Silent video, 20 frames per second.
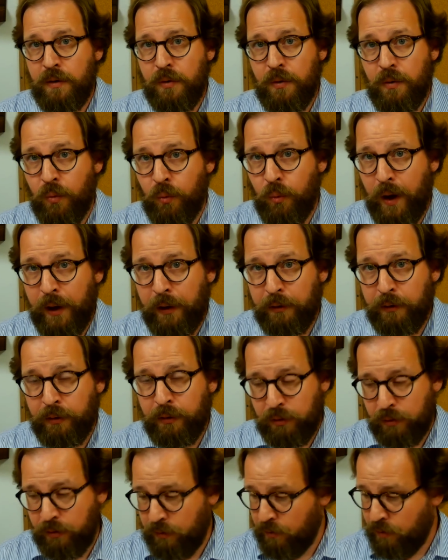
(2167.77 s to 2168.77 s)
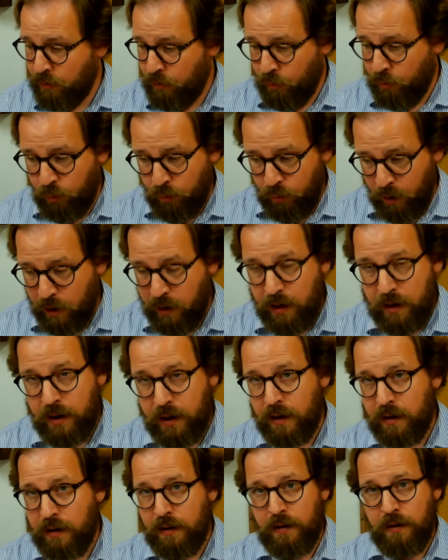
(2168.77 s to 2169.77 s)
wealth, work,
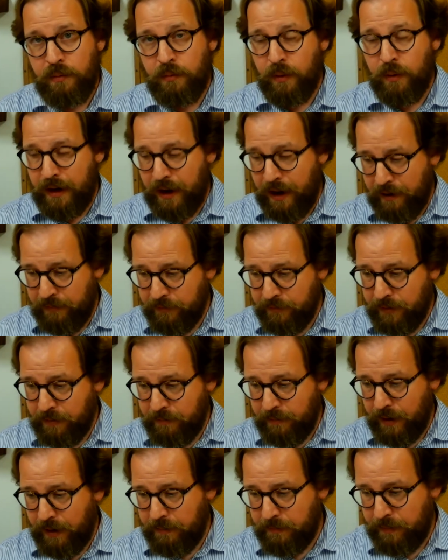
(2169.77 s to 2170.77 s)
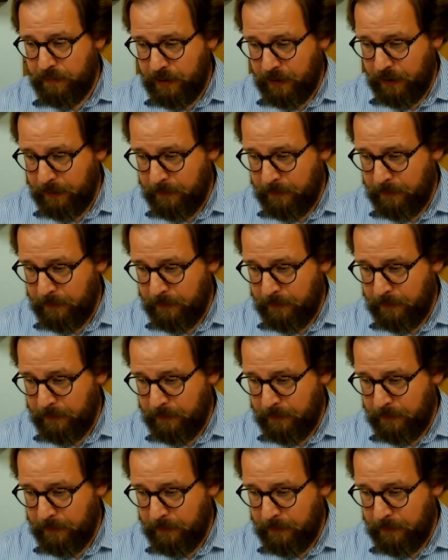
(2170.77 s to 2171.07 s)
whatever it might be.